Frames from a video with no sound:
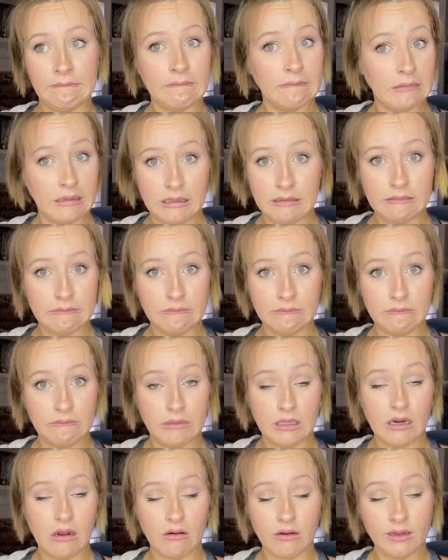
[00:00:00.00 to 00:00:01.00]

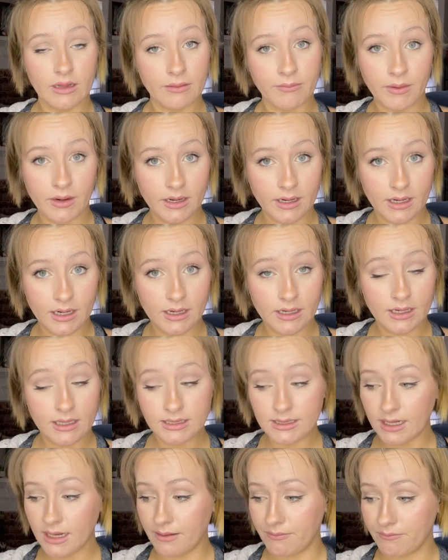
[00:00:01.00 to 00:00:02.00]
but hardly putting in
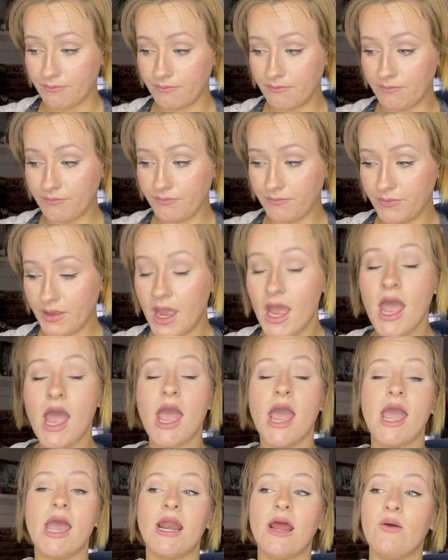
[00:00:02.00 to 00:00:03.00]
any time.
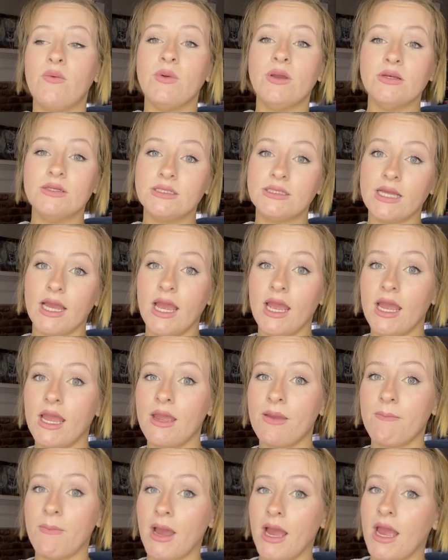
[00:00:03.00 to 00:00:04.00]
And I will
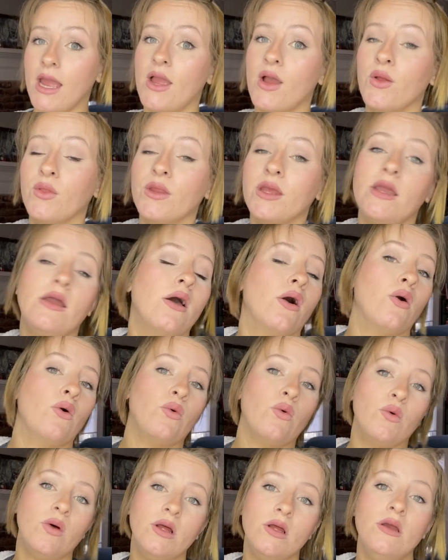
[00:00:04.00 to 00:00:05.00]
say my only
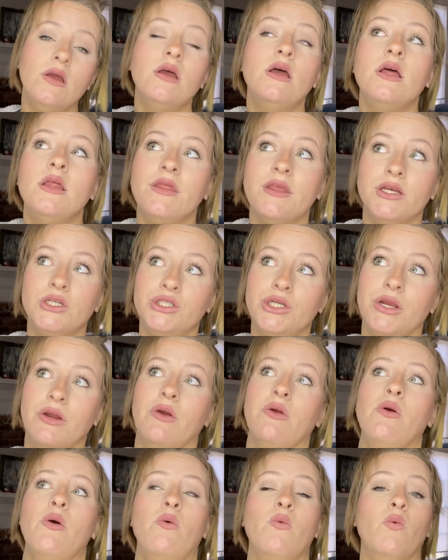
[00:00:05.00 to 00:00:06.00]
goal this
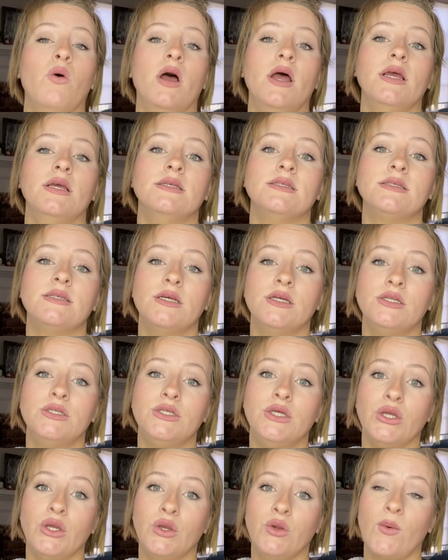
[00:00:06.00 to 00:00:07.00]
year was
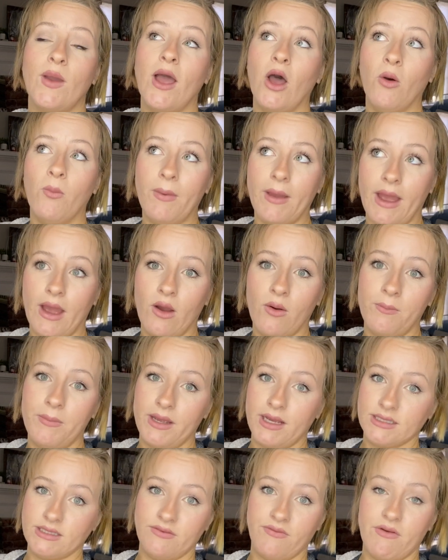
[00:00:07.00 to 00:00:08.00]
to help out
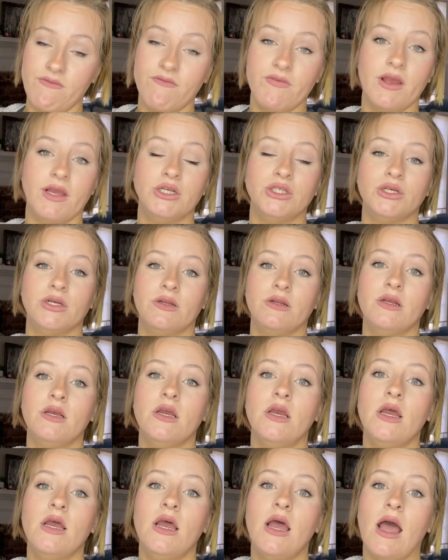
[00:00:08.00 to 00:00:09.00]
because of inflation.
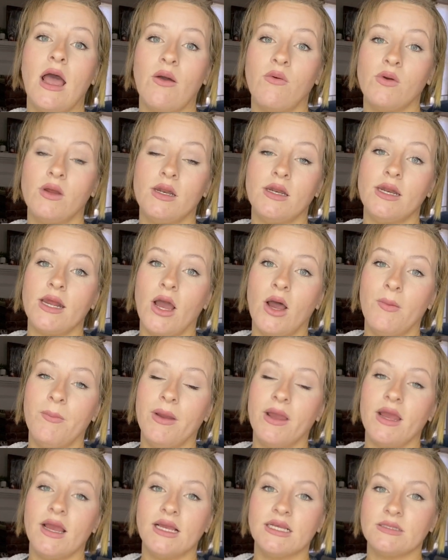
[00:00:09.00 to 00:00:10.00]
I wanted to help
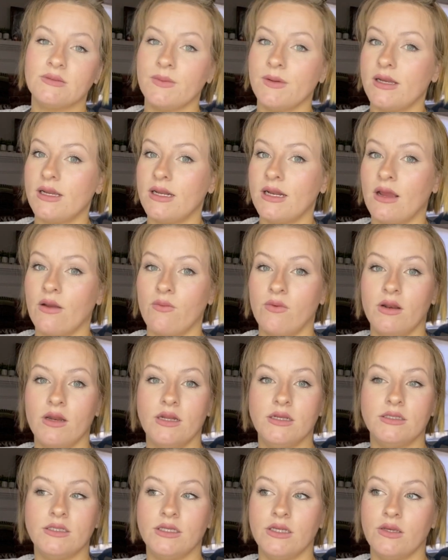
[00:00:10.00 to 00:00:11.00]
my husband. I
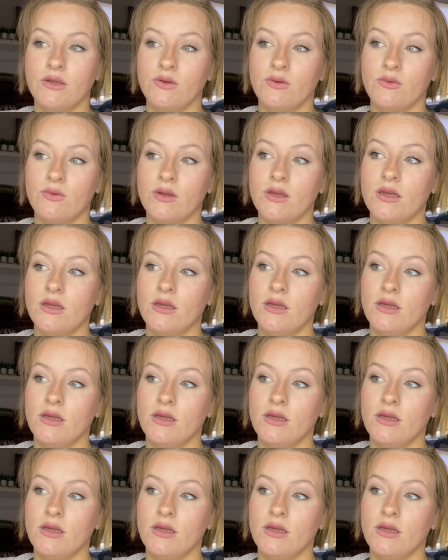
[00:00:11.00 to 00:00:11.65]
wanted to, you